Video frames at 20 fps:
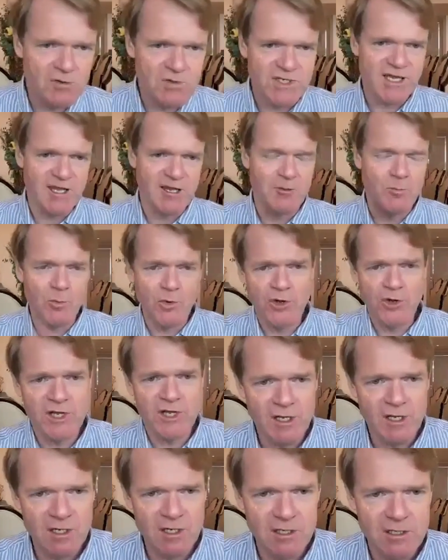down. Work
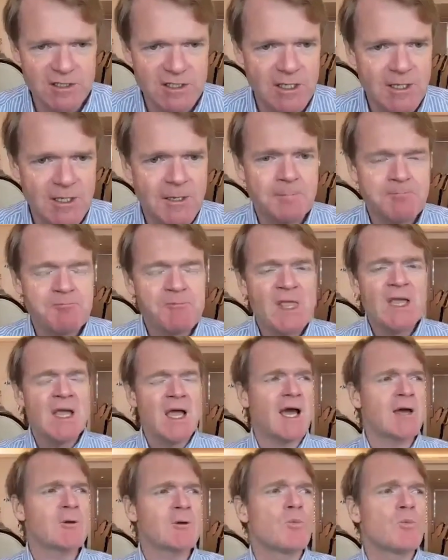hard.
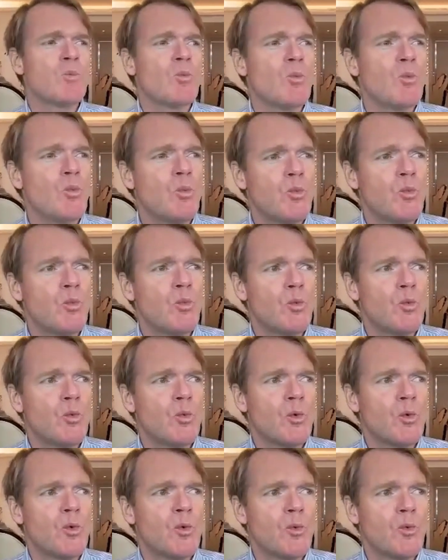And
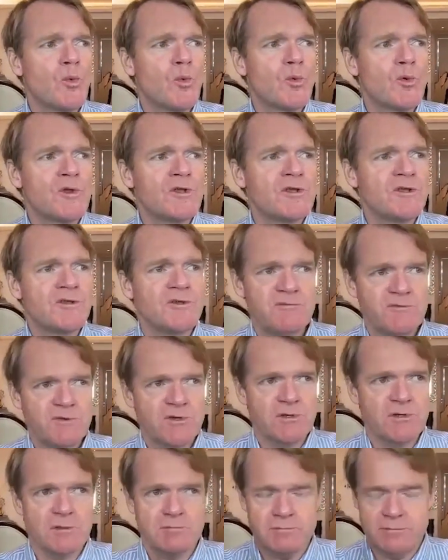you've
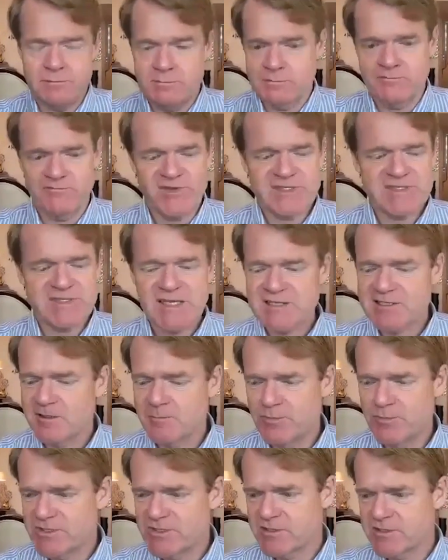got fantastic
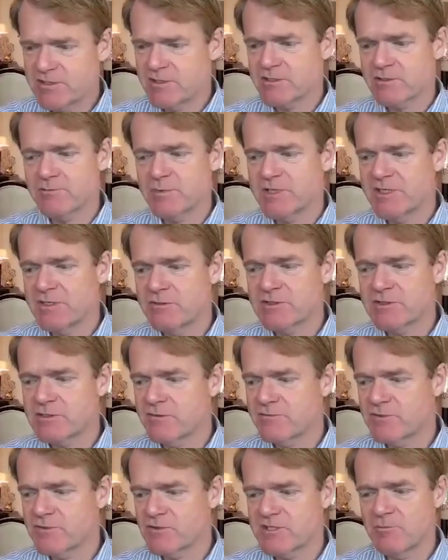business experience.
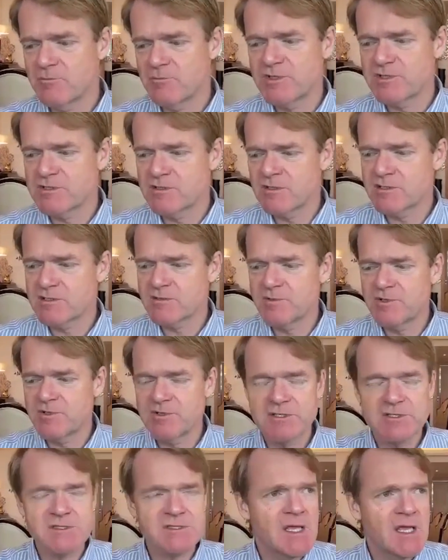I've got some business
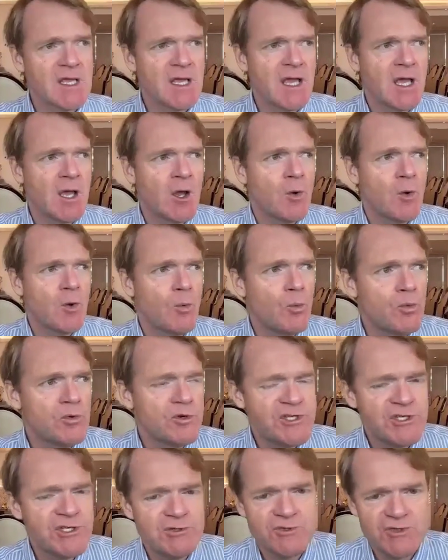experience.
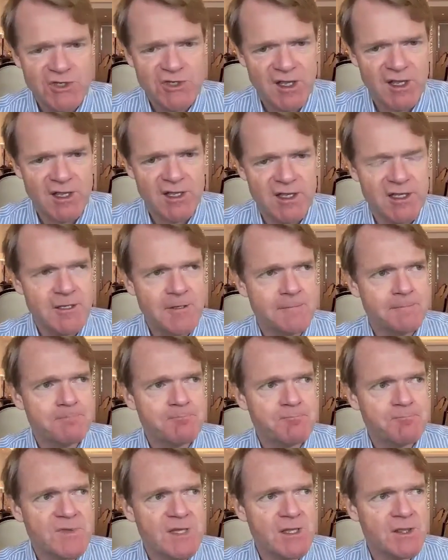Would you say
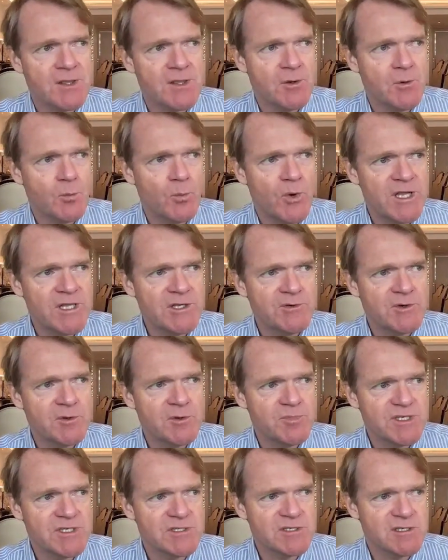that when you're in
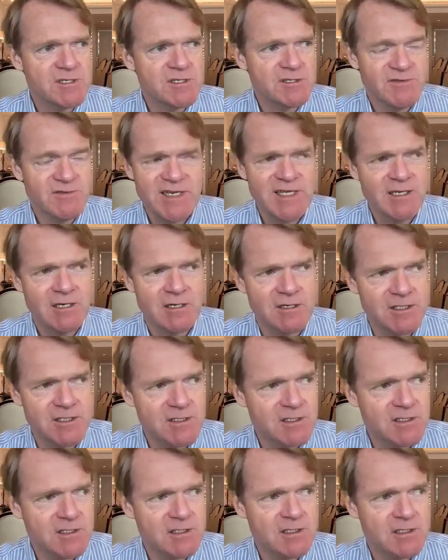business of any
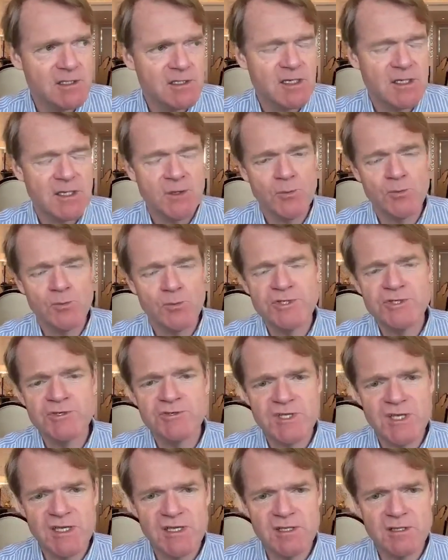kind, would you
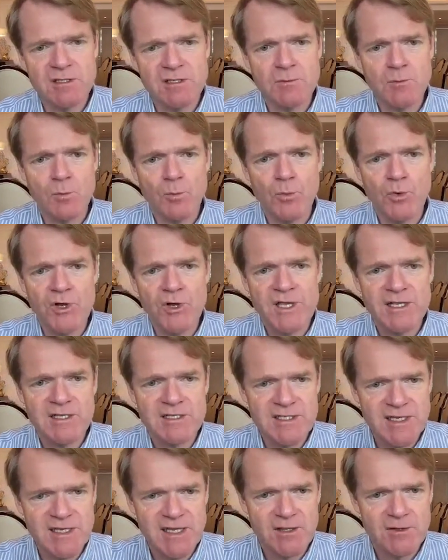say that working
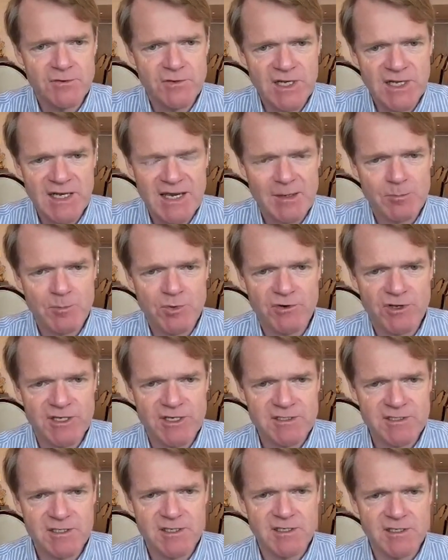together and
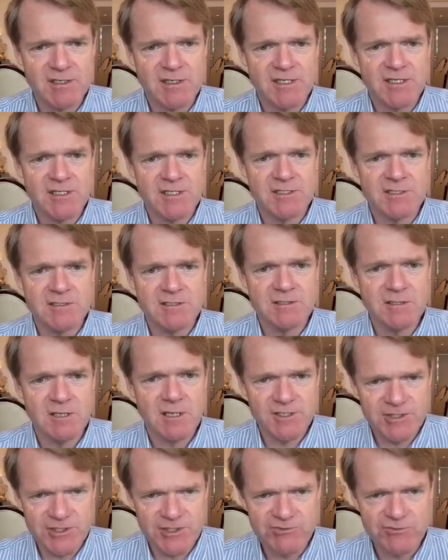collaborating is a
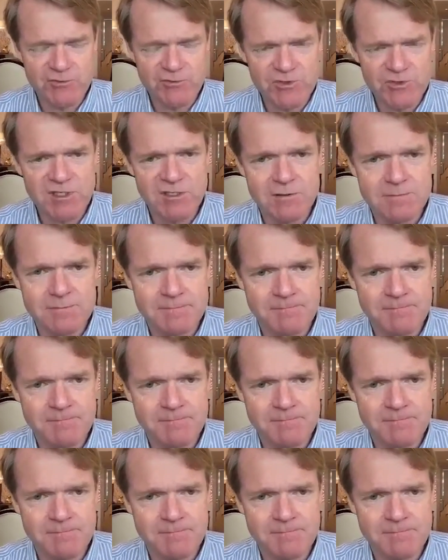useful skill?